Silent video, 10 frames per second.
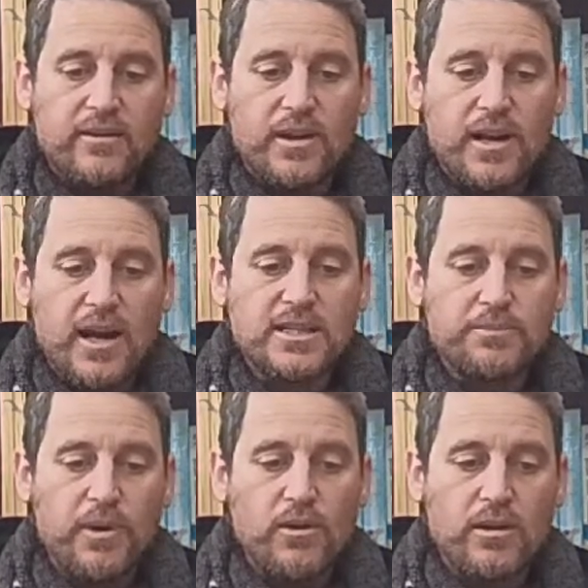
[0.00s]
When God
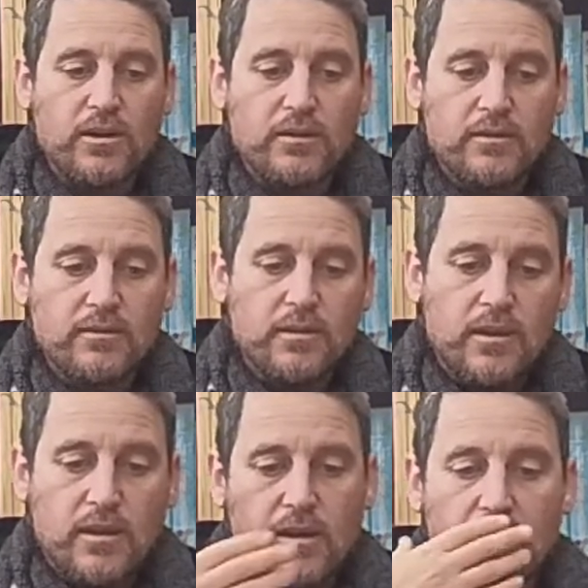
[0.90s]
spoke
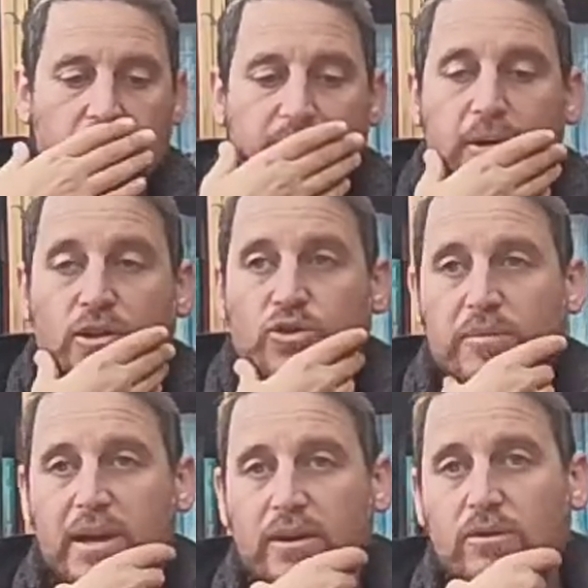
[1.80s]
to Moshe
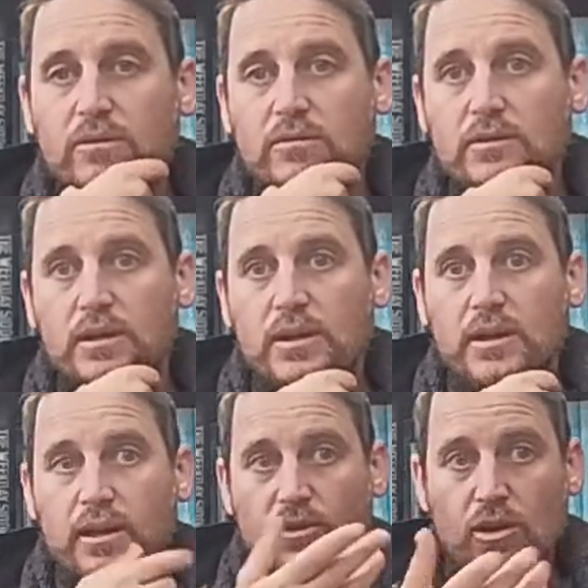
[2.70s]
Rabbeinu,
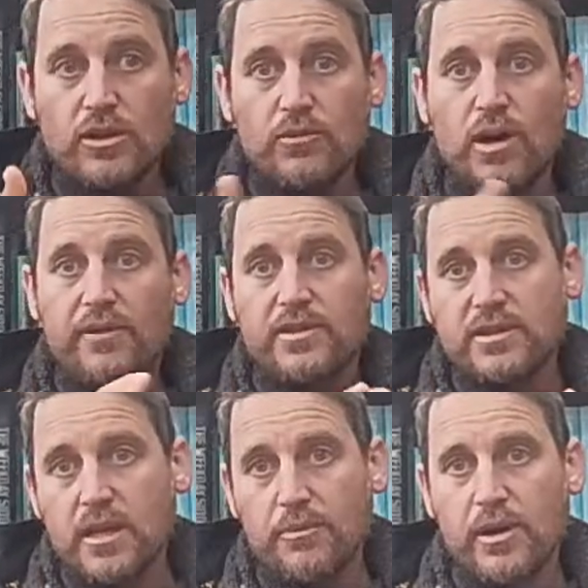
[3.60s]
he told him, you have to
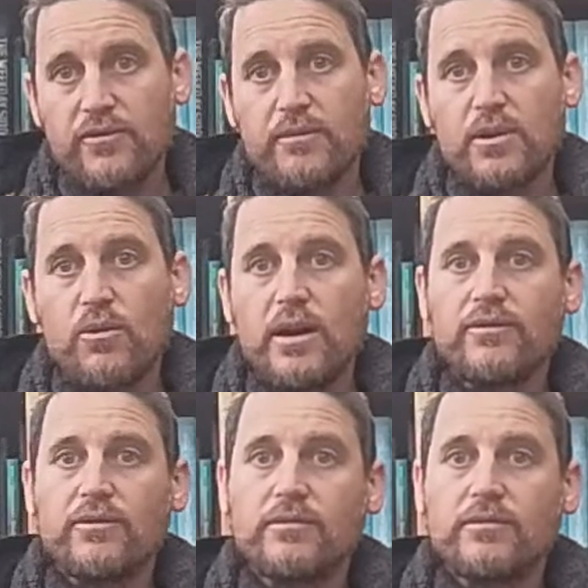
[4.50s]
separate from your wife.